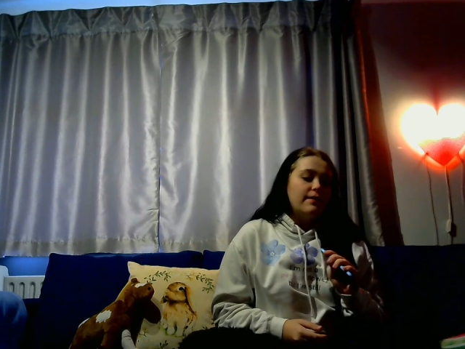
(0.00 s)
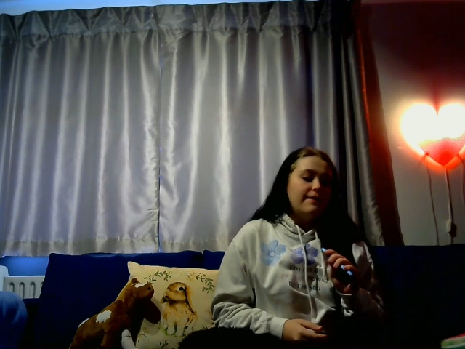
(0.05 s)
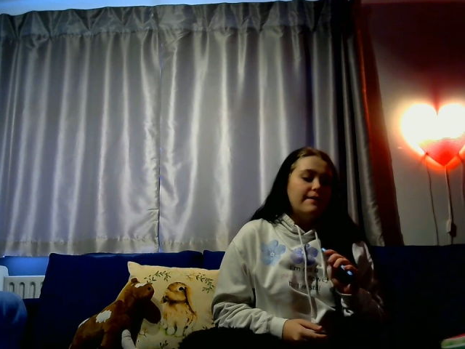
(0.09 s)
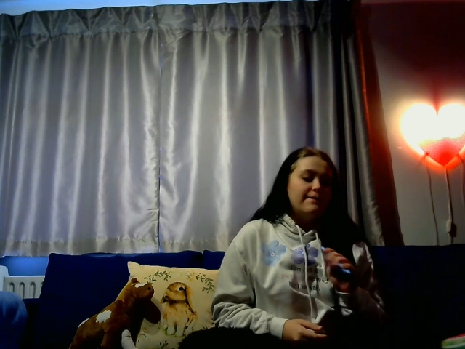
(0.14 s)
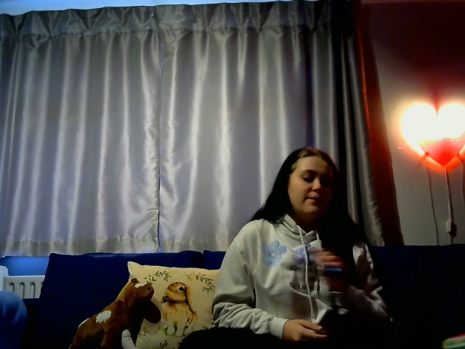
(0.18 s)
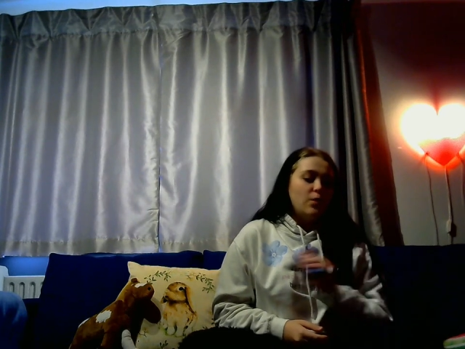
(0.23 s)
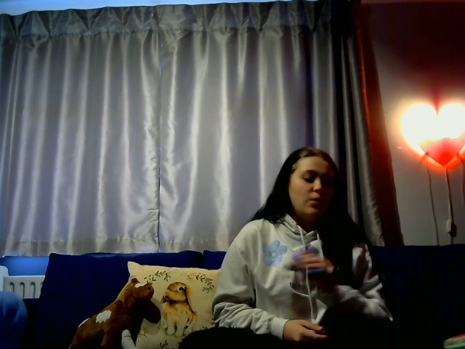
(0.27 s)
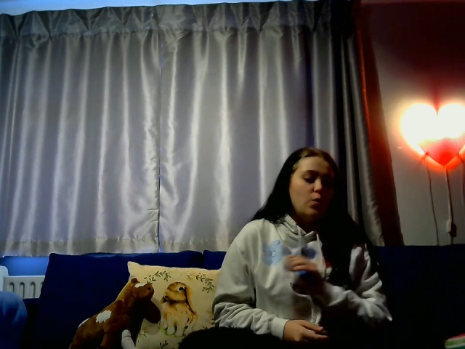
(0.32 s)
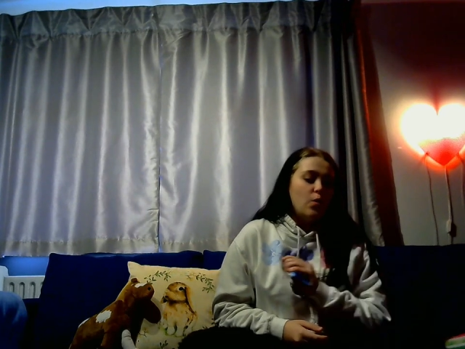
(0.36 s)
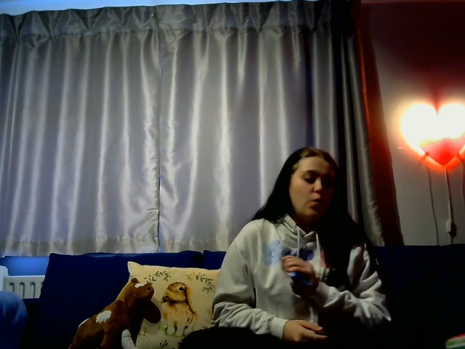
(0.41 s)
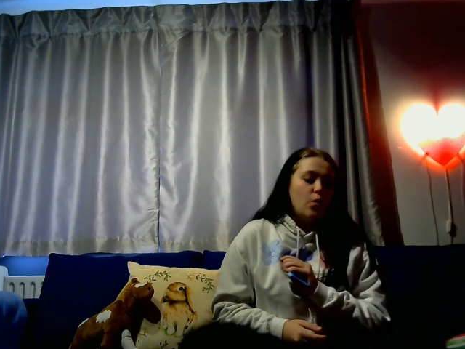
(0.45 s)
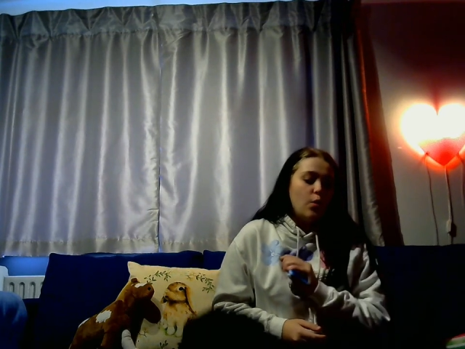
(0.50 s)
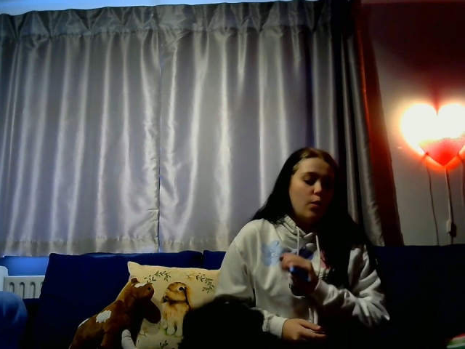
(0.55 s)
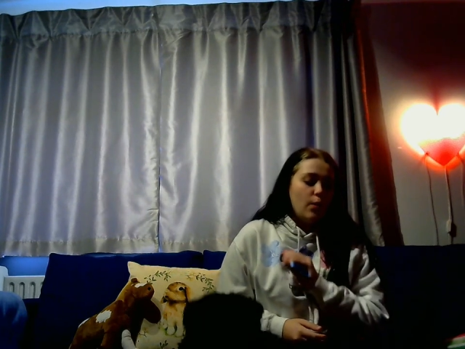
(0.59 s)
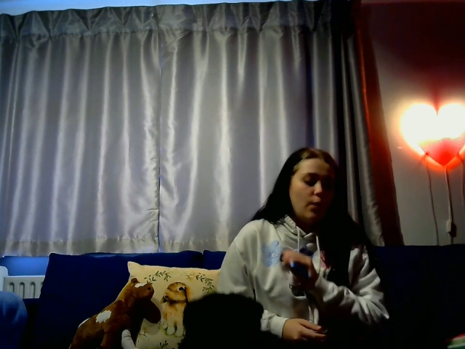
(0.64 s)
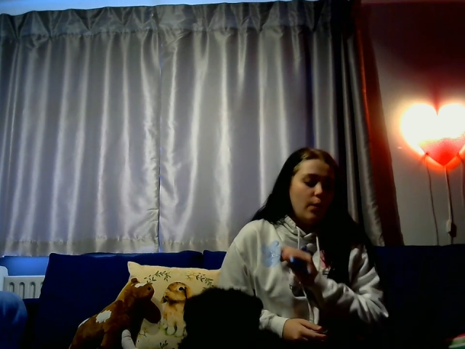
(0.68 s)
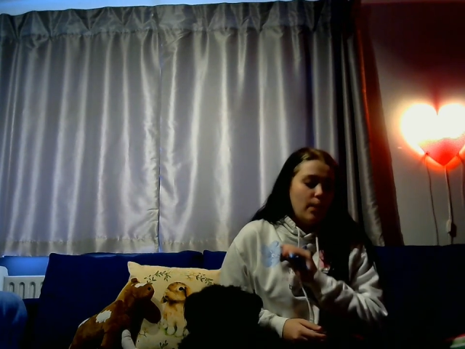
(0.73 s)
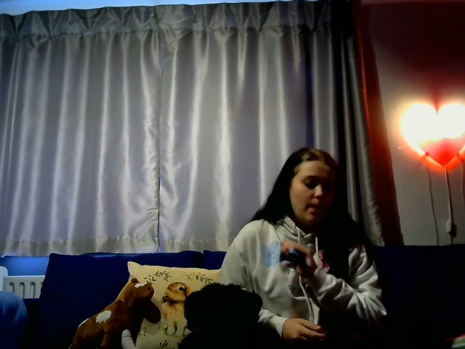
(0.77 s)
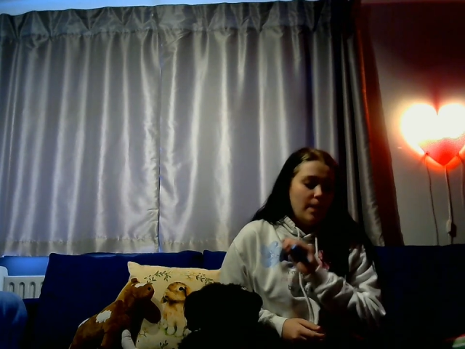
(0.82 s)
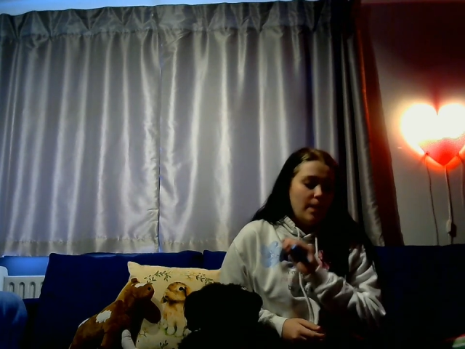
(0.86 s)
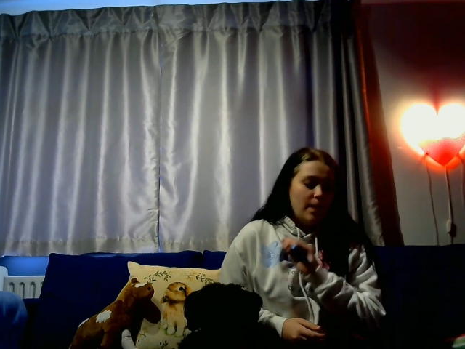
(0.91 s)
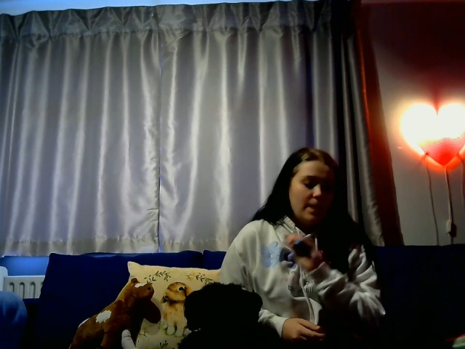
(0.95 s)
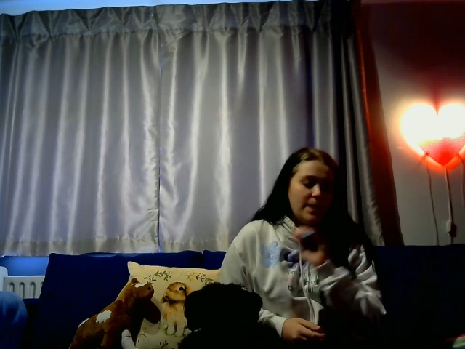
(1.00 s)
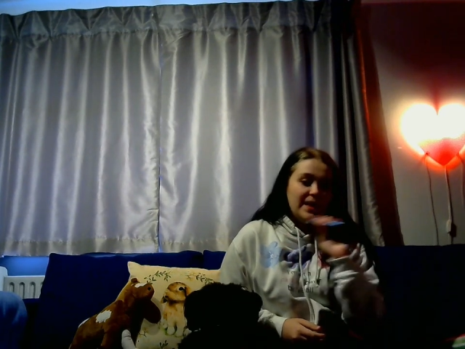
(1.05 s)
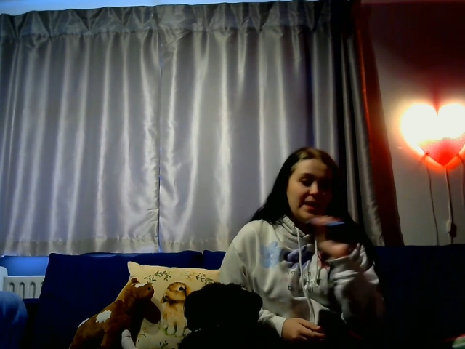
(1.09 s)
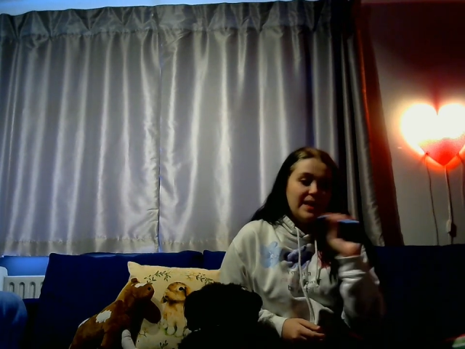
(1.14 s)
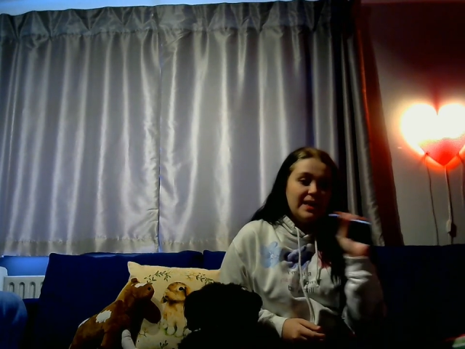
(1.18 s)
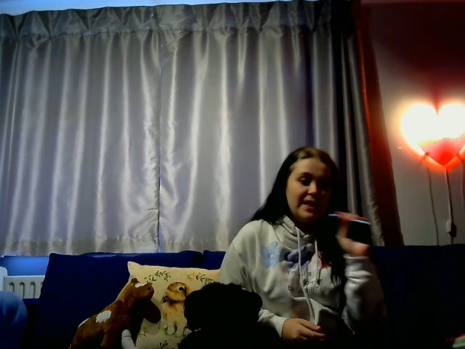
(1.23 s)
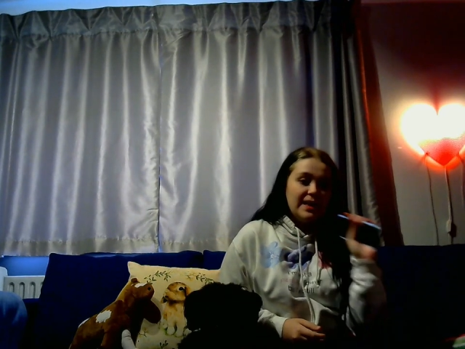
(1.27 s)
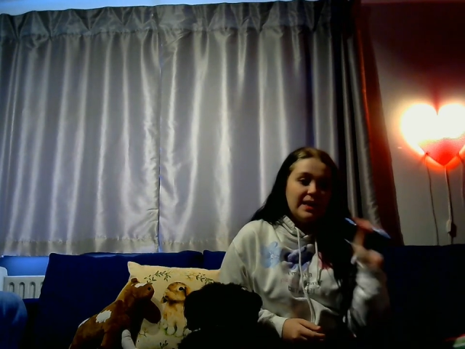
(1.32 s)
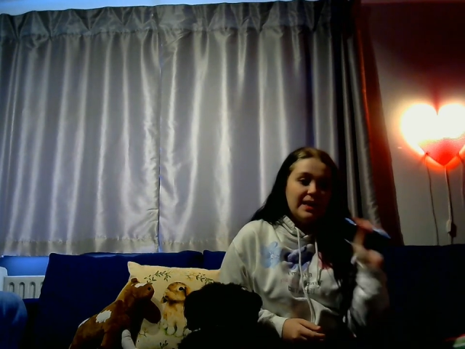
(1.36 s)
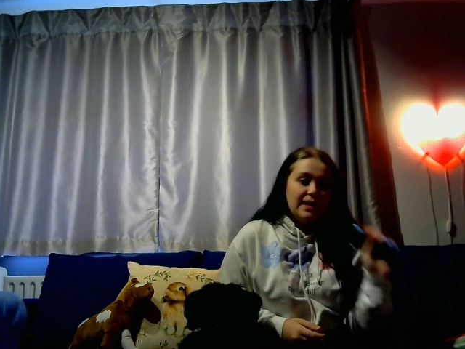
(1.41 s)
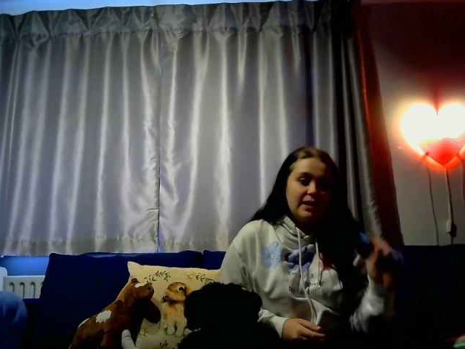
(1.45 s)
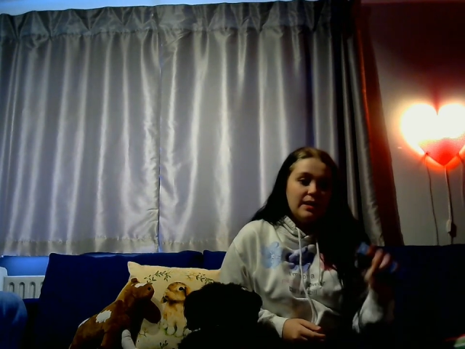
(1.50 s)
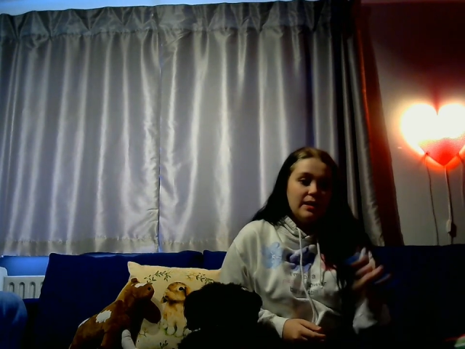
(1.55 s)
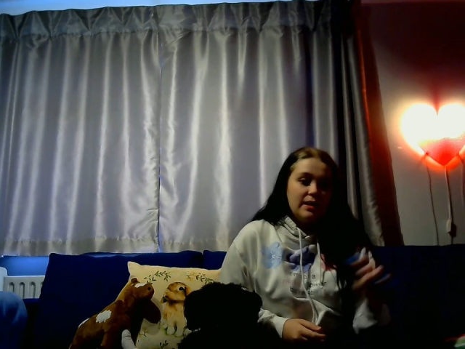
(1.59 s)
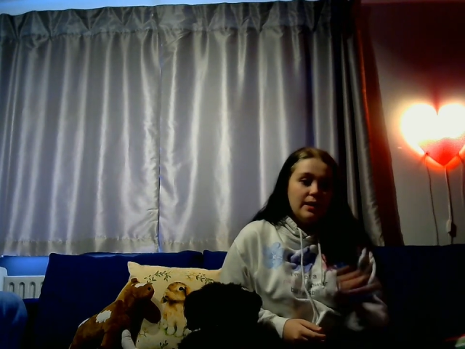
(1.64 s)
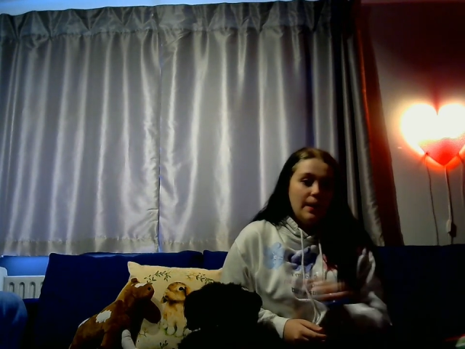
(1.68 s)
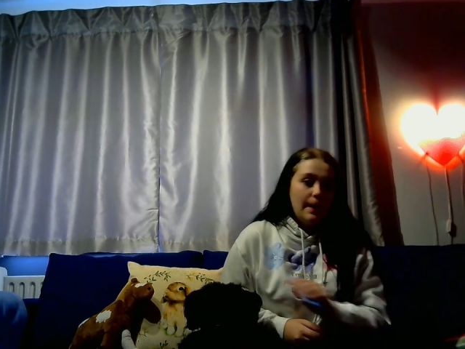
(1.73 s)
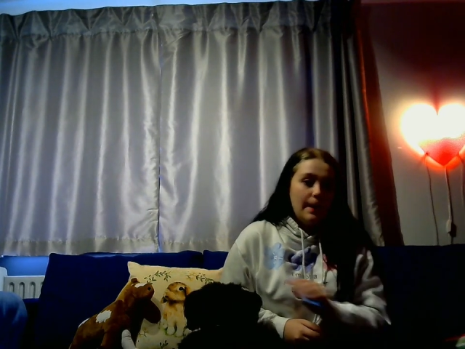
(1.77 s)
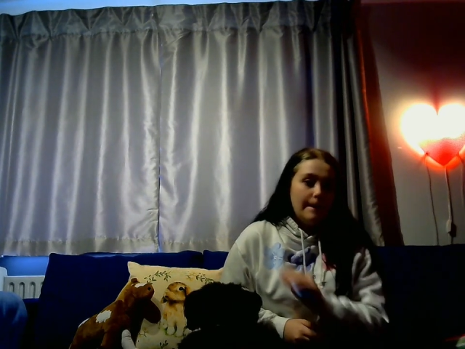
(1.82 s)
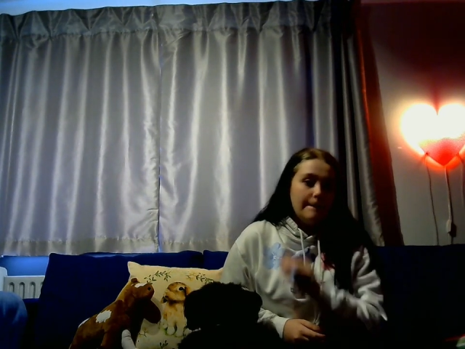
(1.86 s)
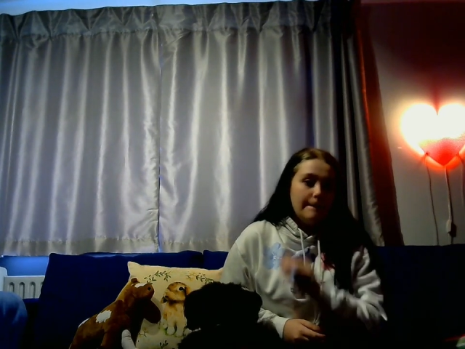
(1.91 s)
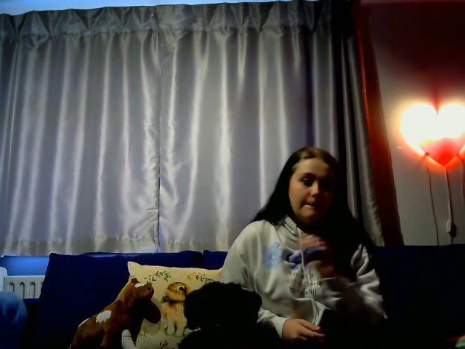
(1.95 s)
for
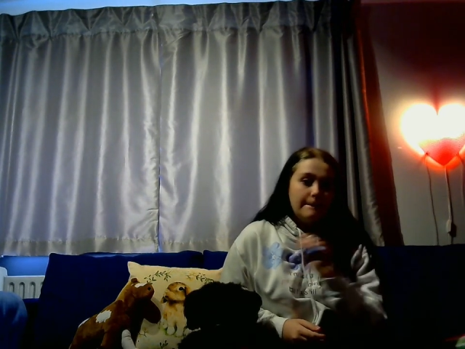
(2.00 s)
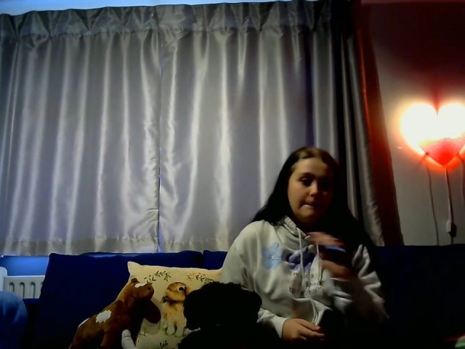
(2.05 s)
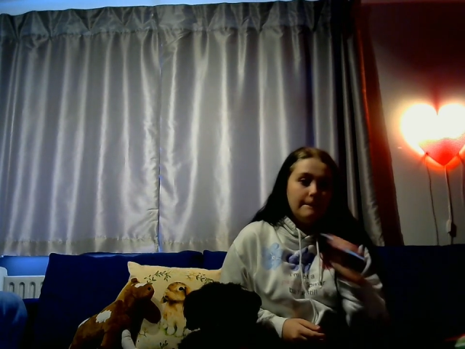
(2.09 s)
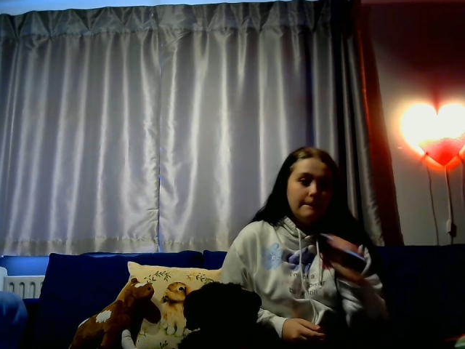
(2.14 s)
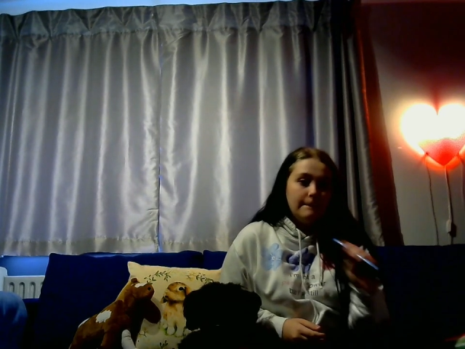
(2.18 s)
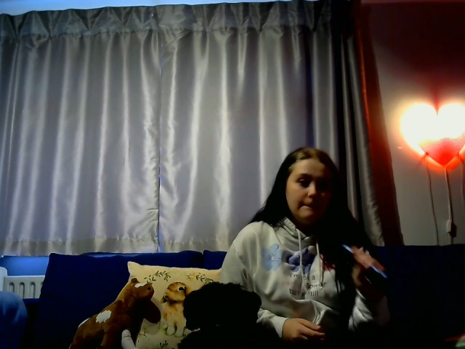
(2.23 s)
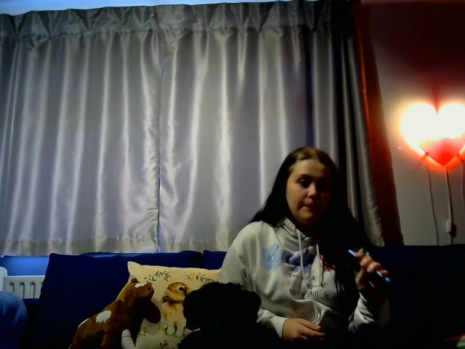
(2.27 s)
the